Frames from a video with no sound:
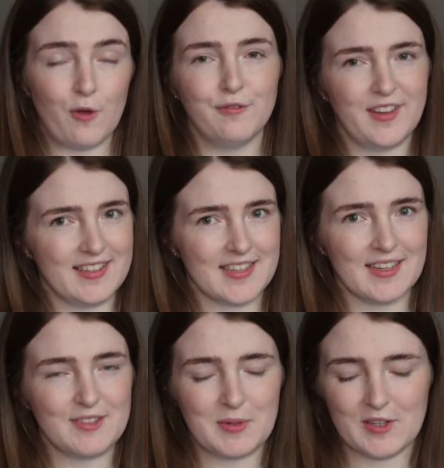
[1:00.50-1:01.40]
on
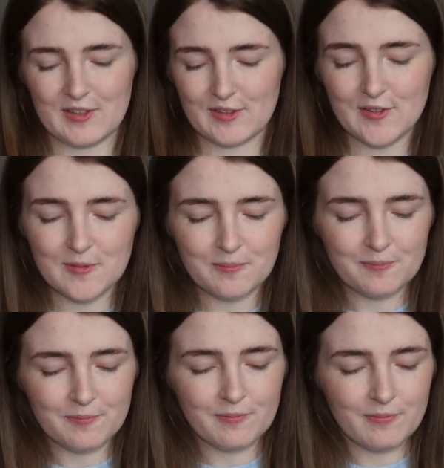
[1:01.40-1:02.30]
Vinted because
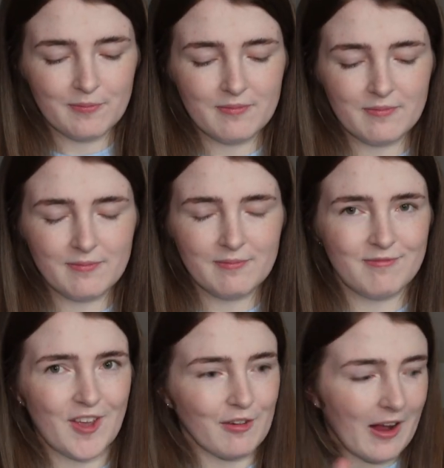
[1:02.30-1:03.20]

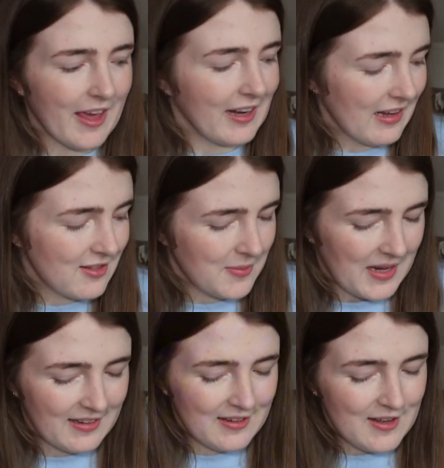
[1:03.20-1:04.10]
they're right there next to
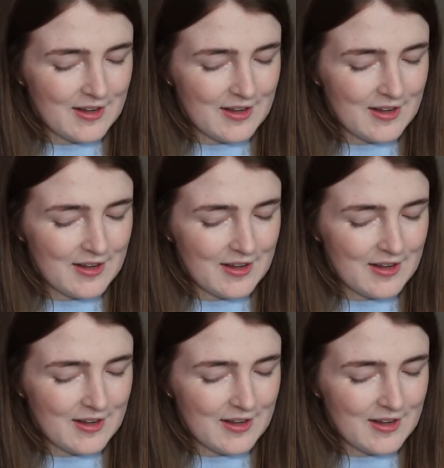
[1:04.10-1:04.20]
me.